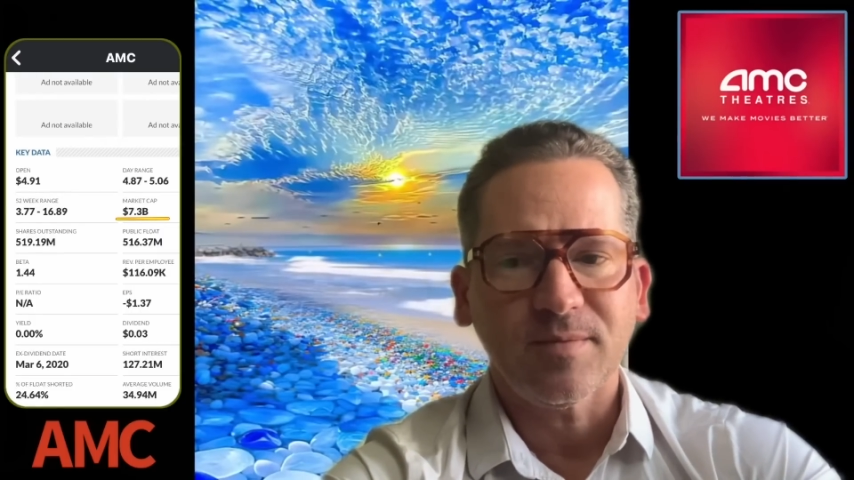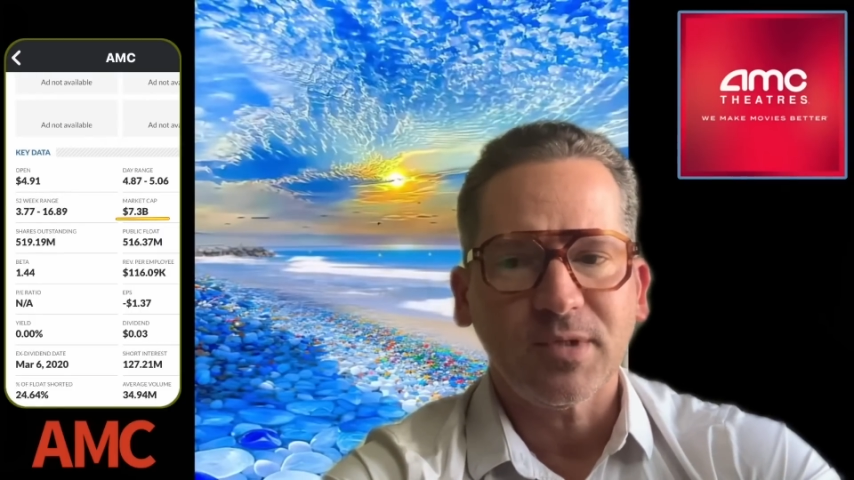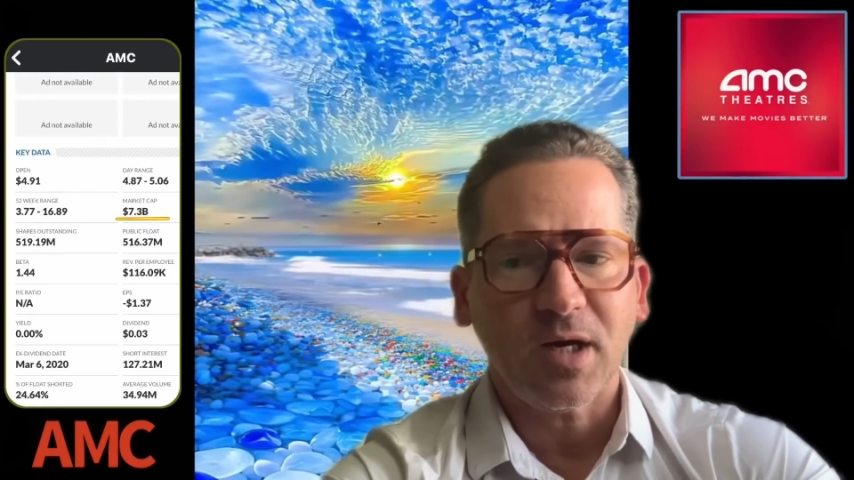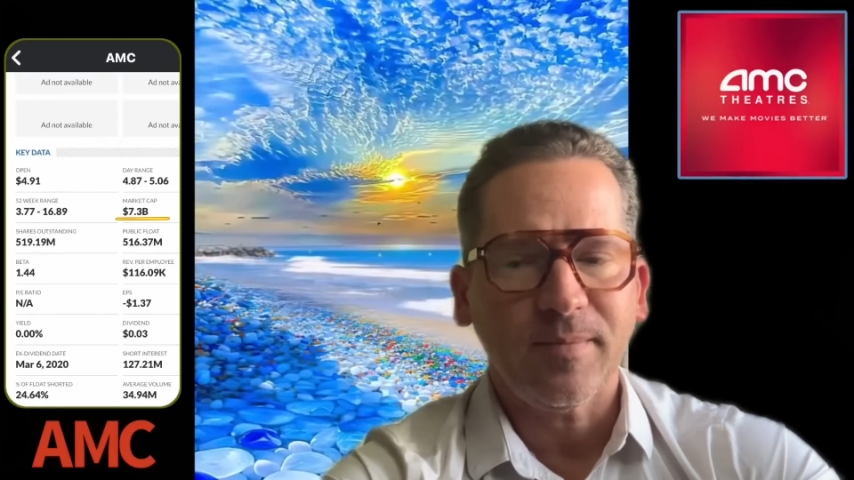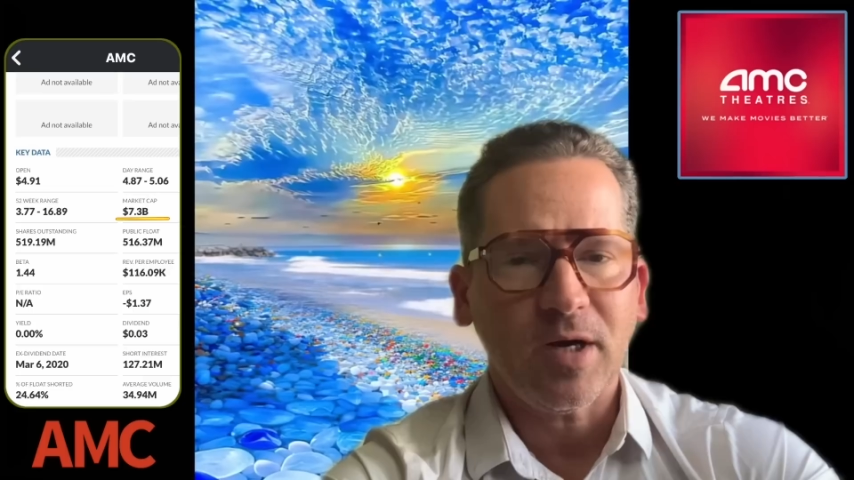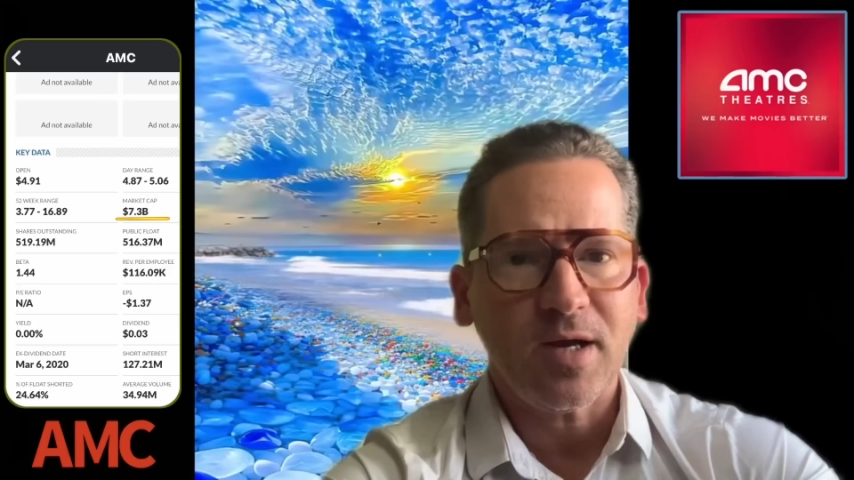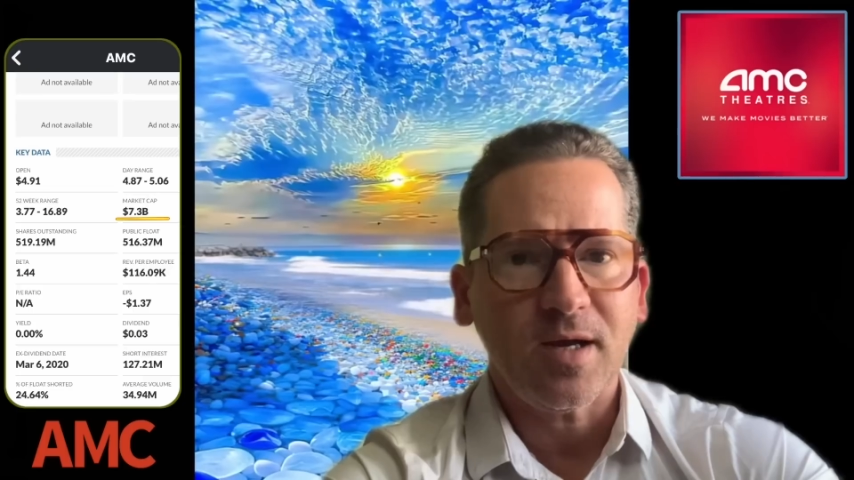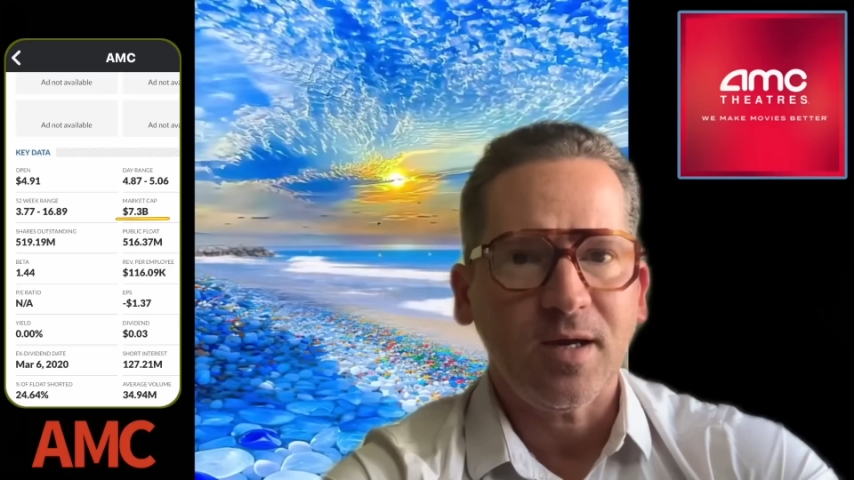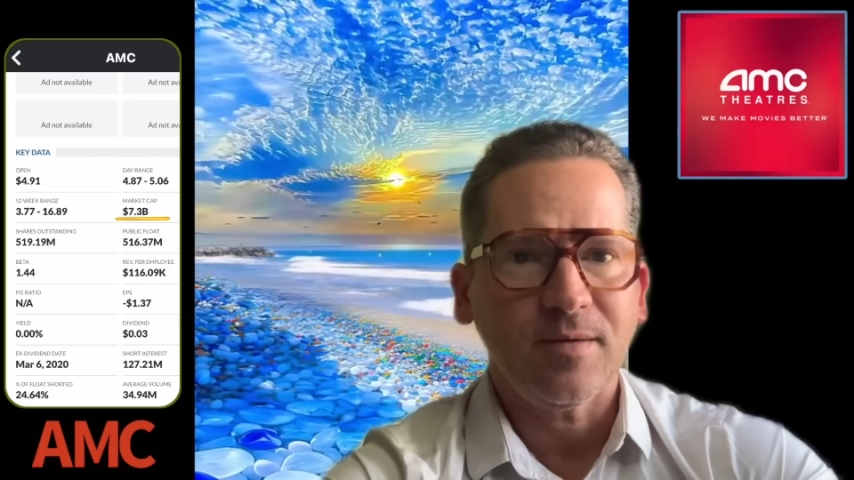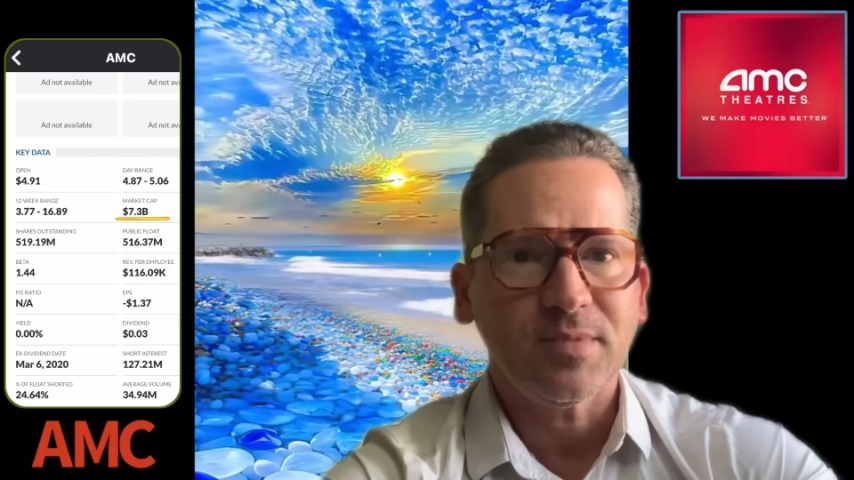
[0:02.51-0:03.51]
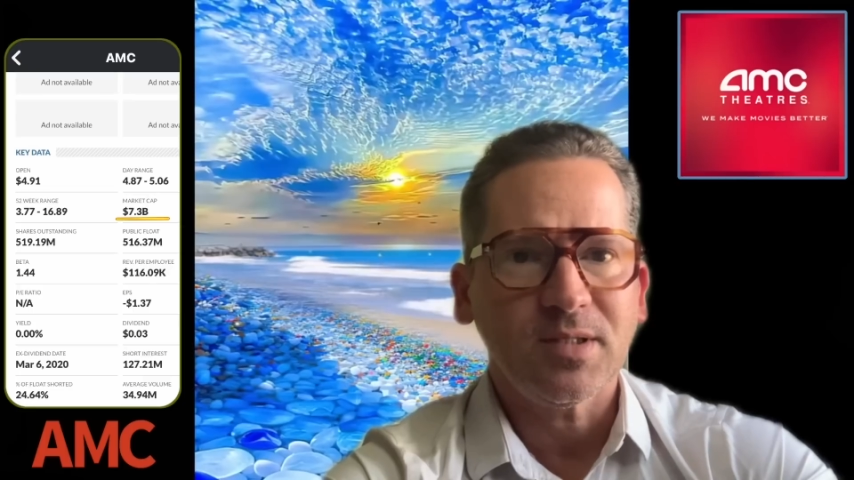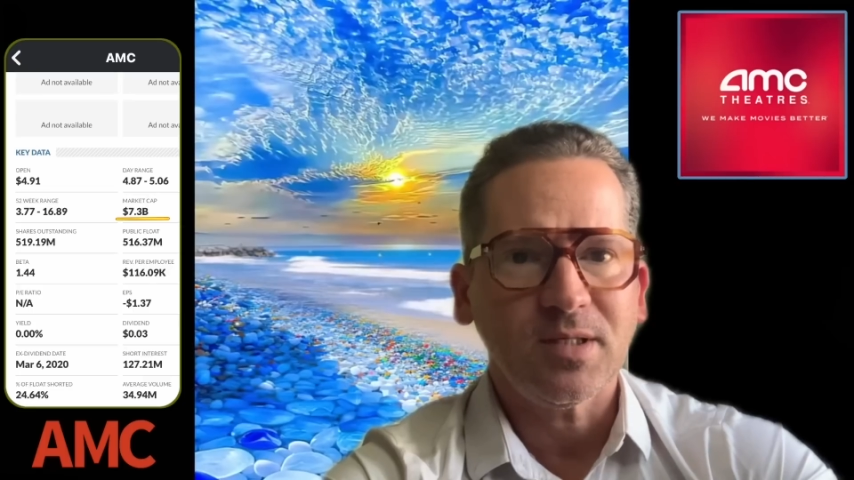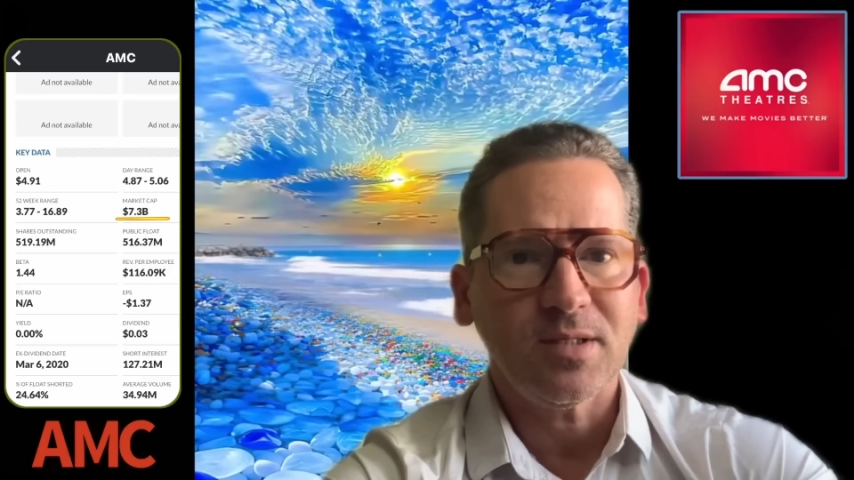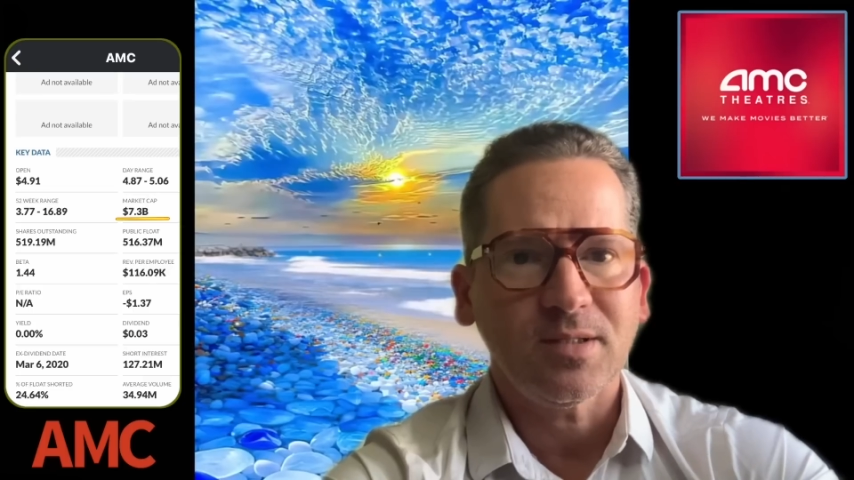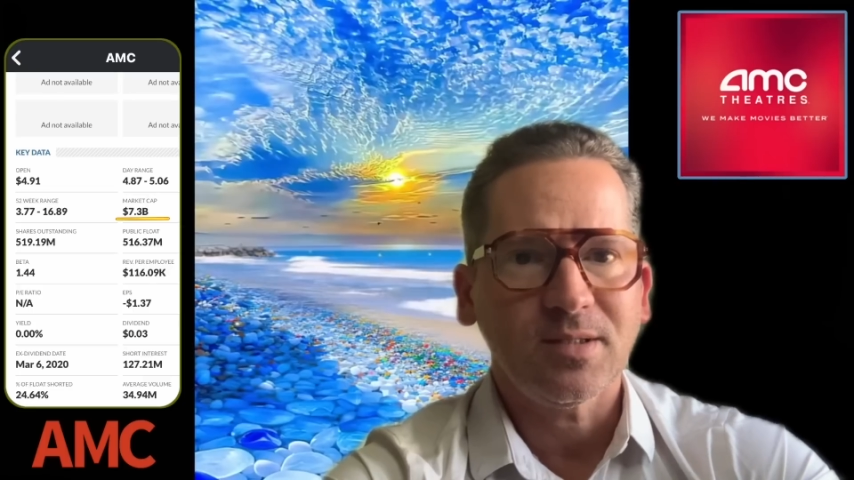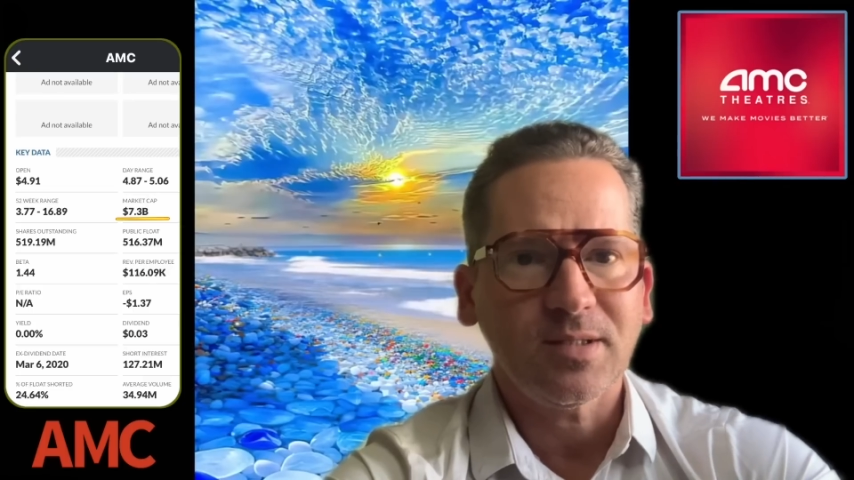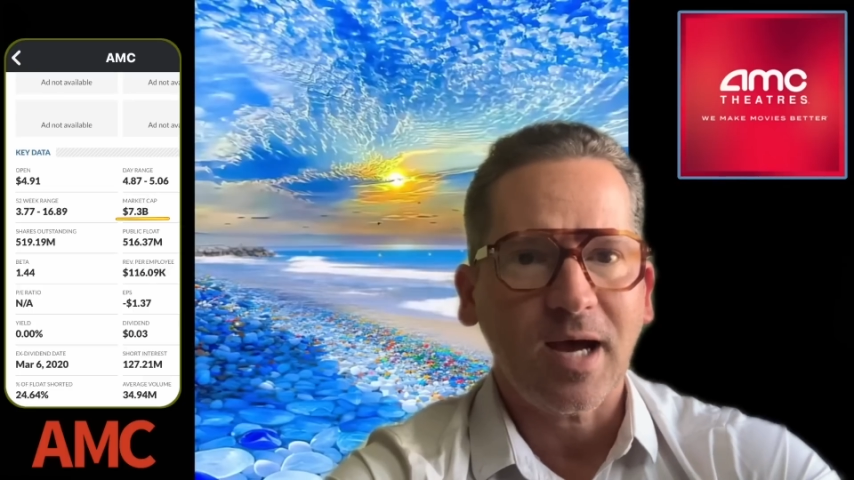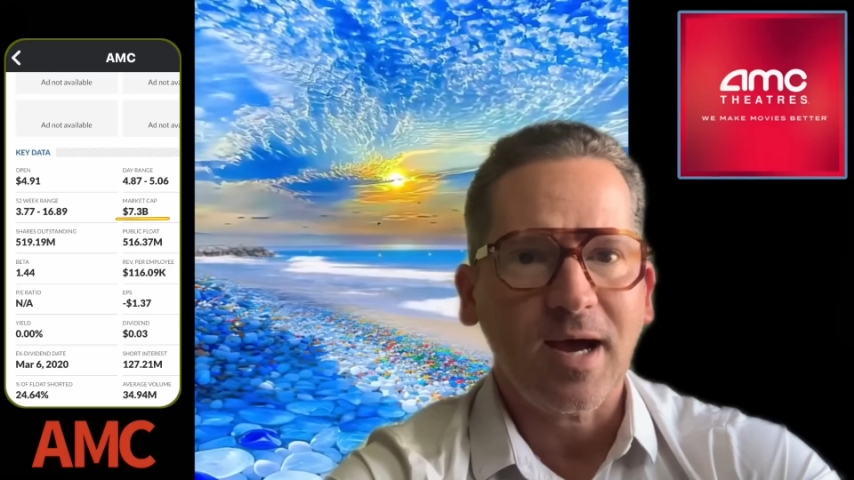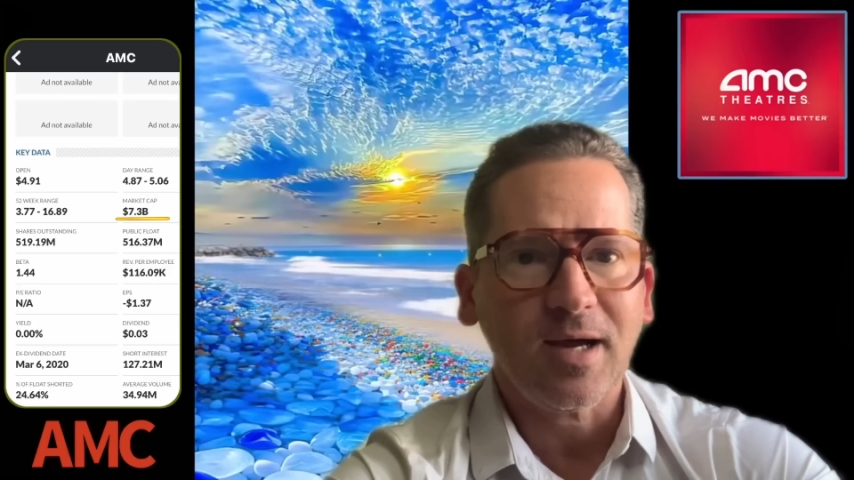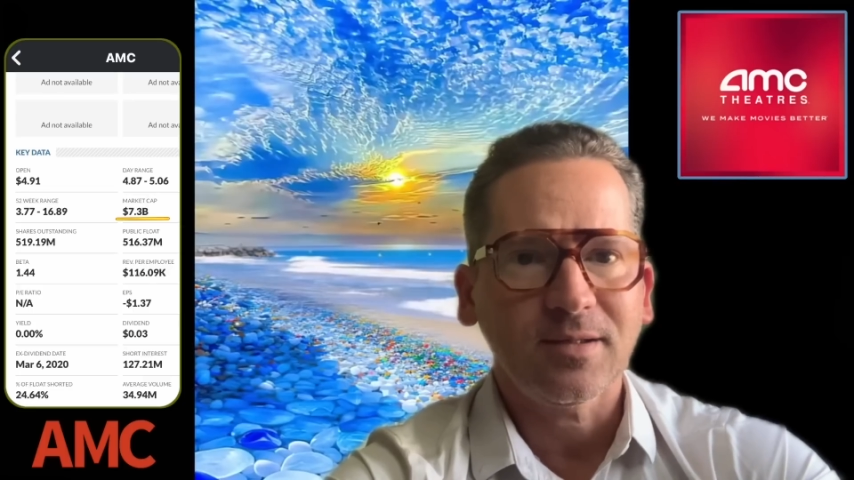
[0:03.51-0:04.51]
I'm talking about AMC
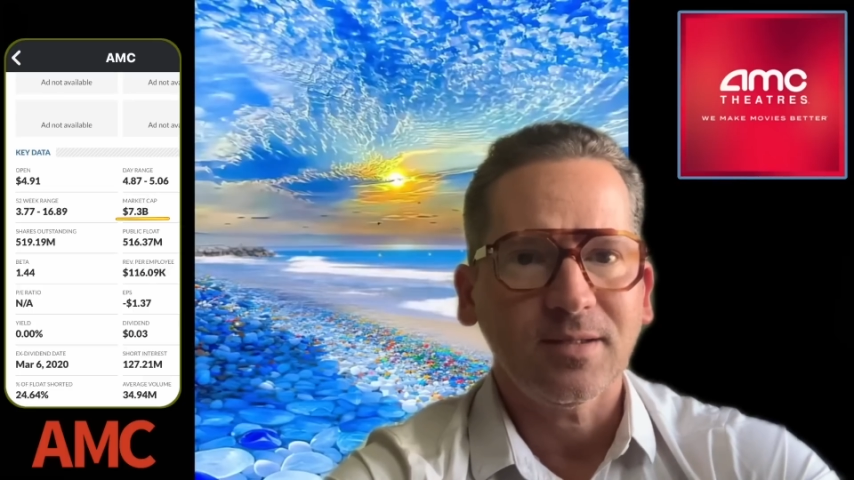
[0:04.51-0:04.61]
stock.